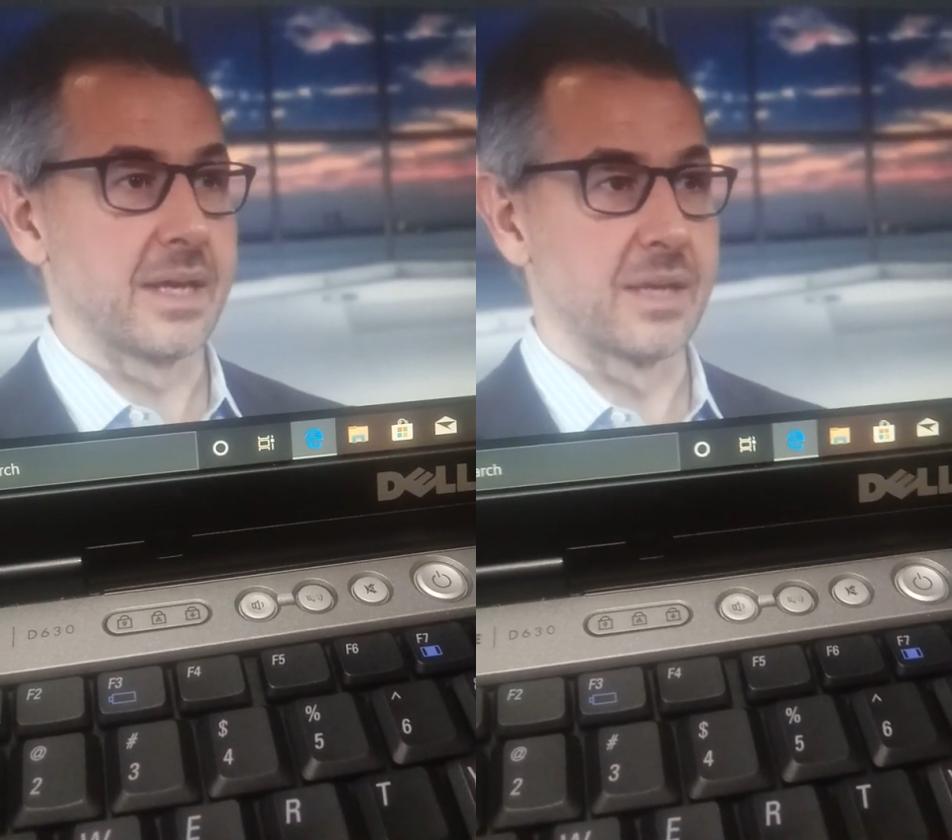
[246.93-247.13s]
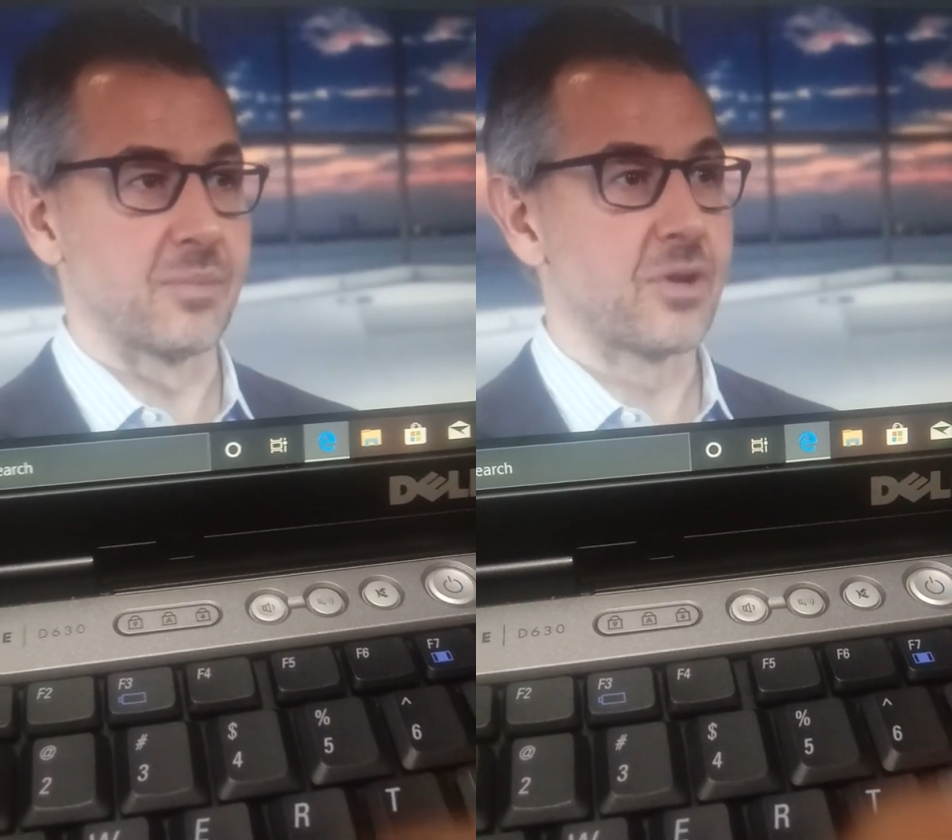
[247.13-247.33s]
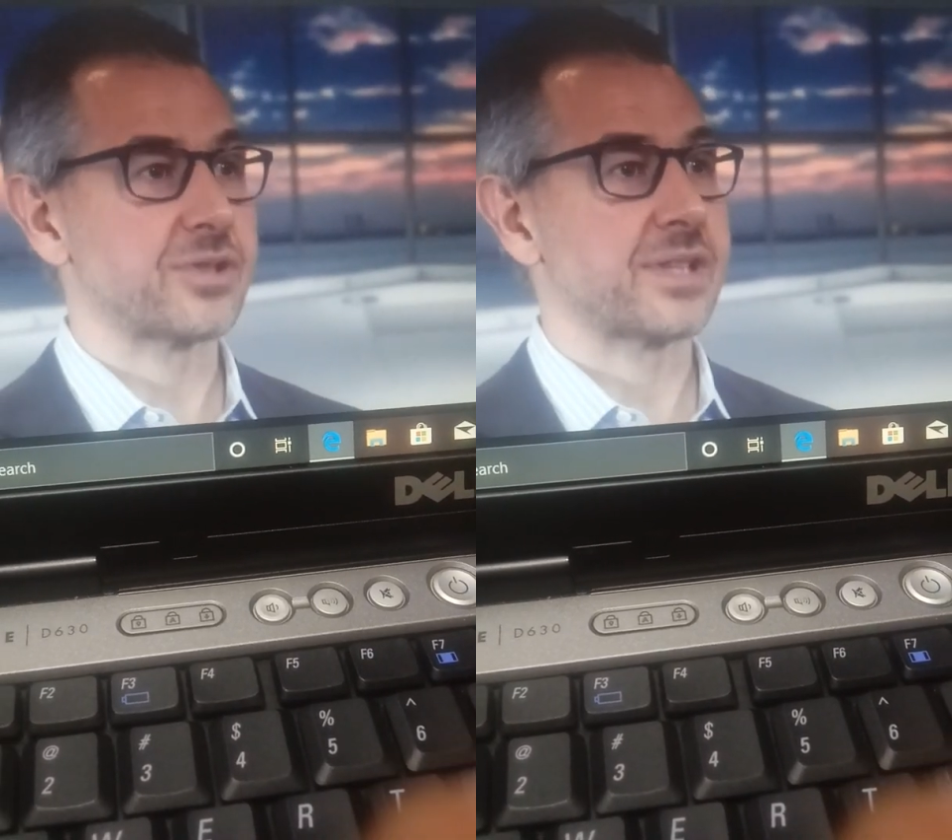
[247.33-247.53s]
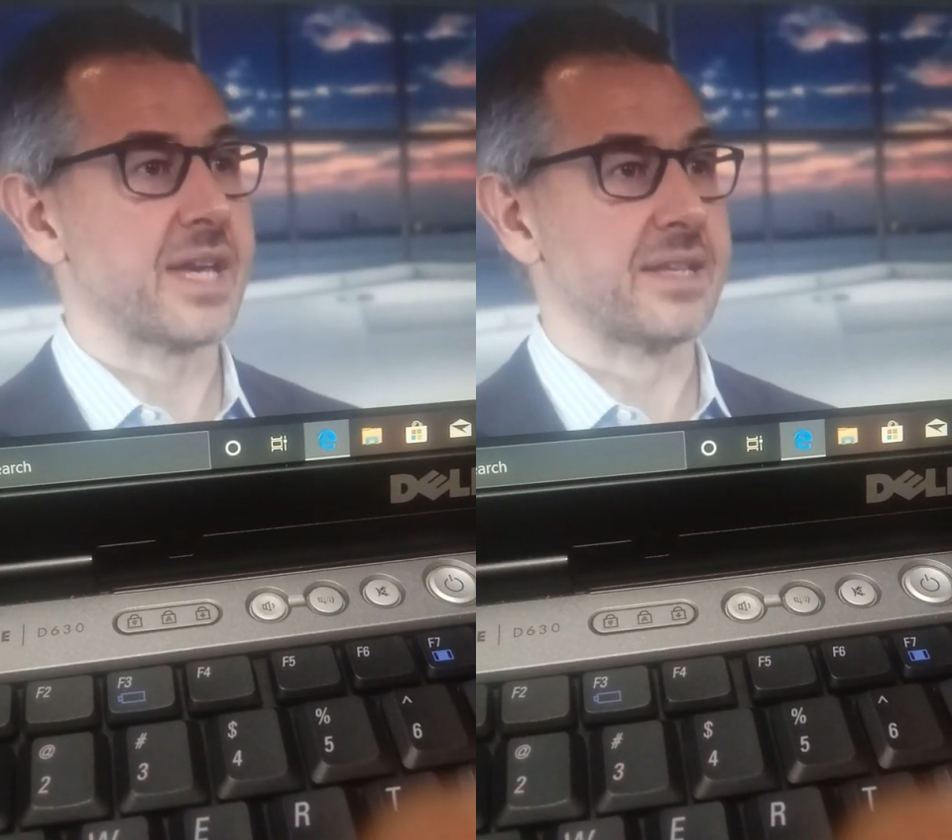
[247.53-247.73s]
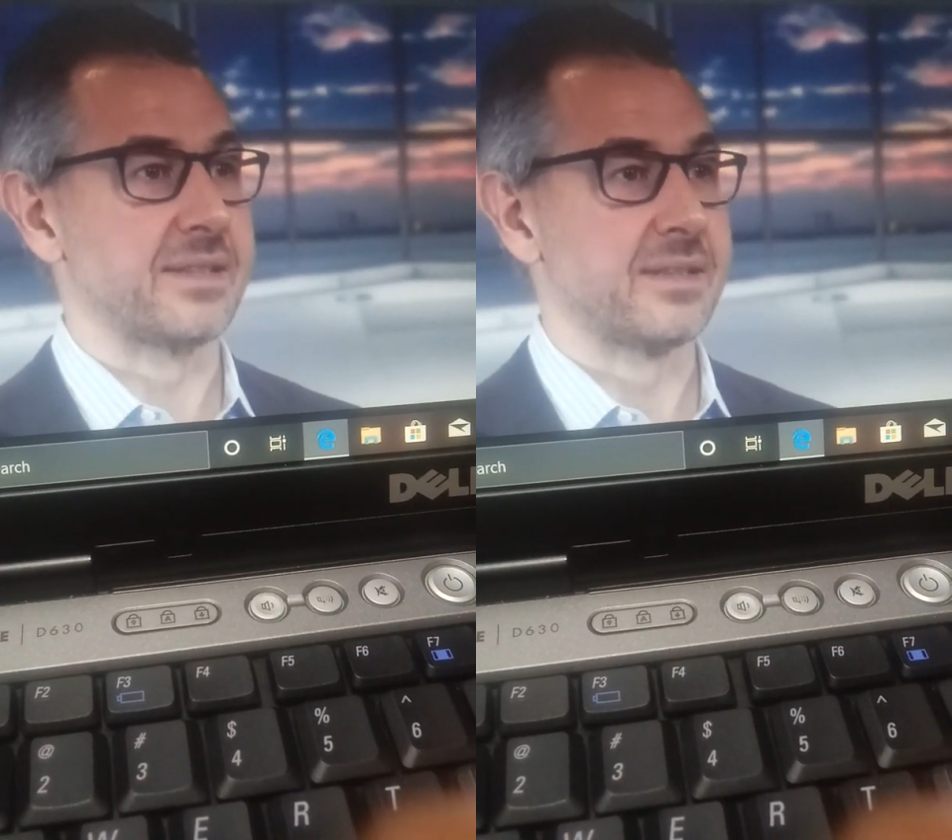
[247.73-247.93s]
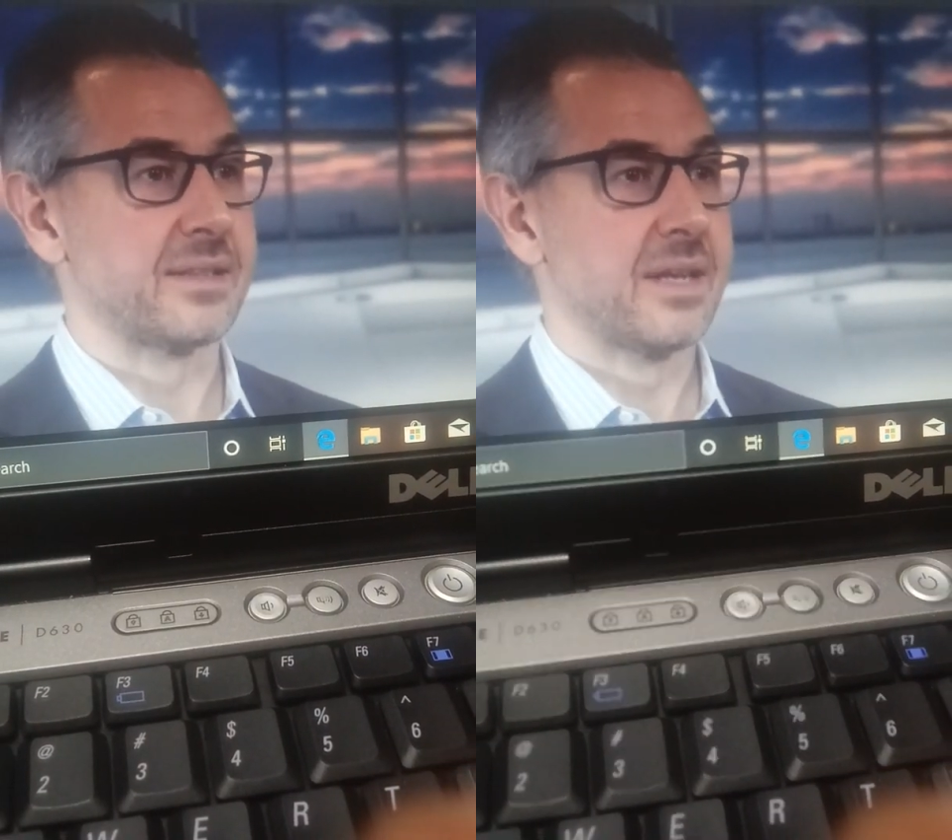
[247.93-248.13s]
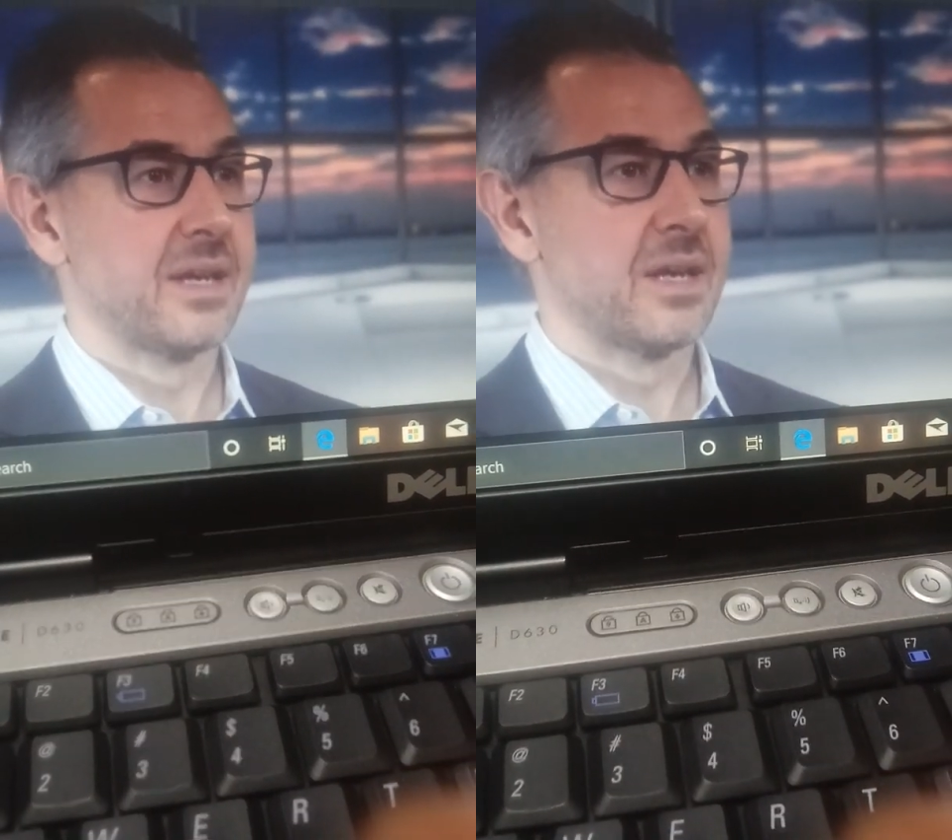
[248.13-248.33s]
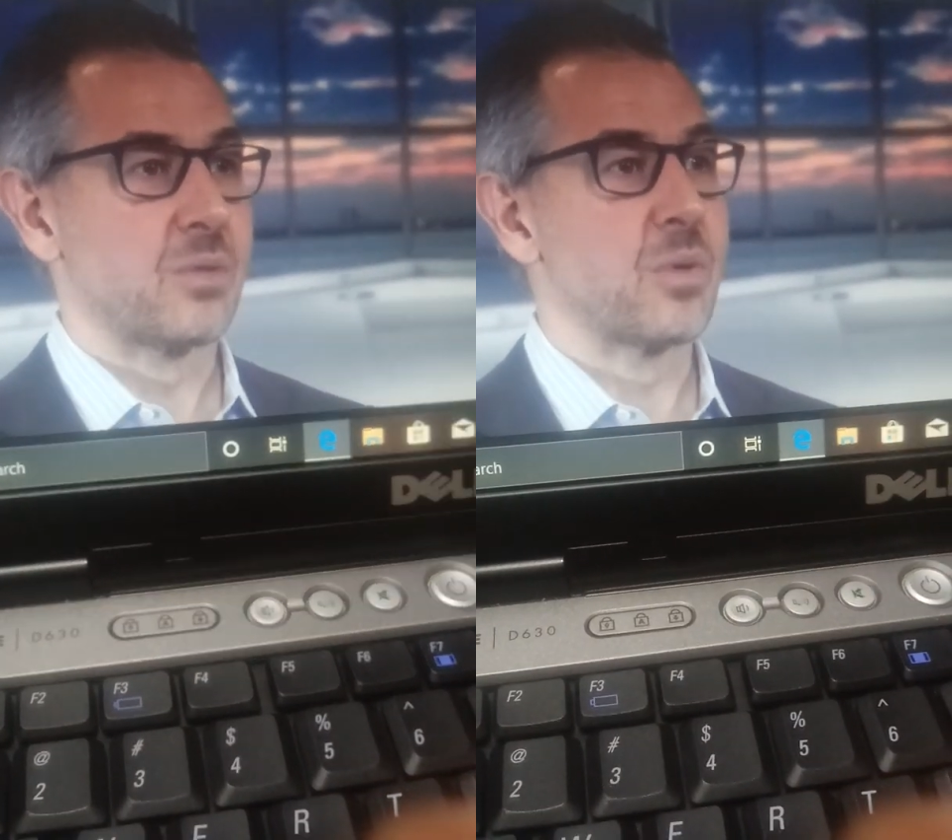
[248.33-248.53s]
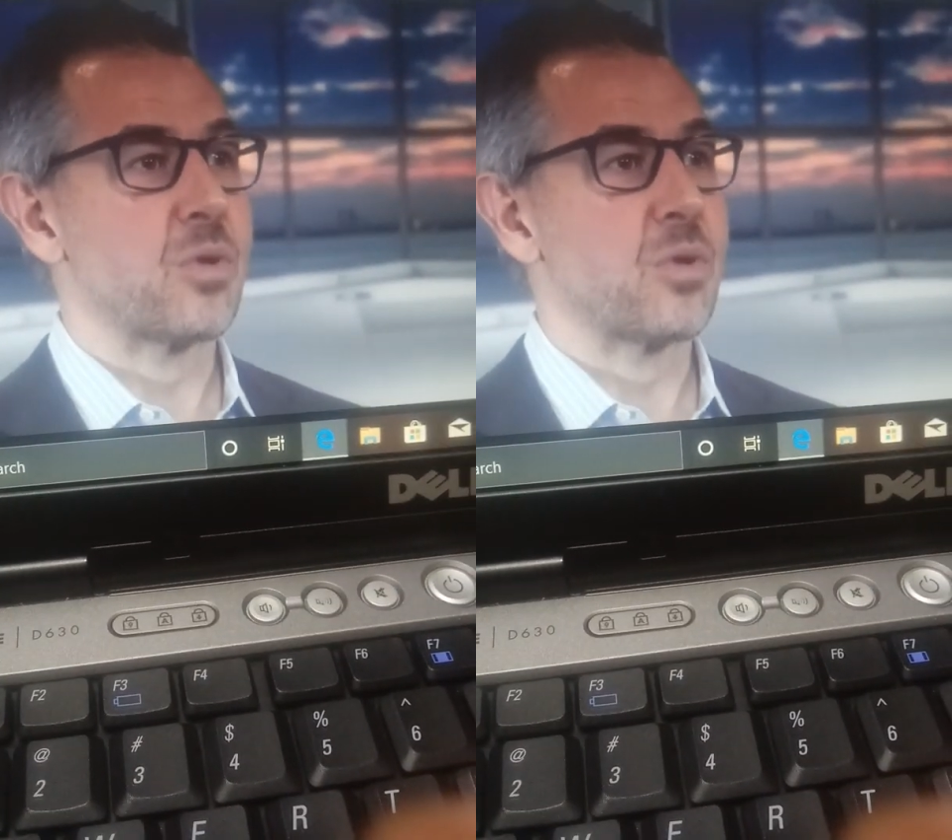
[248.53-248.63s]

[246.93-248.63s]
In most cases, we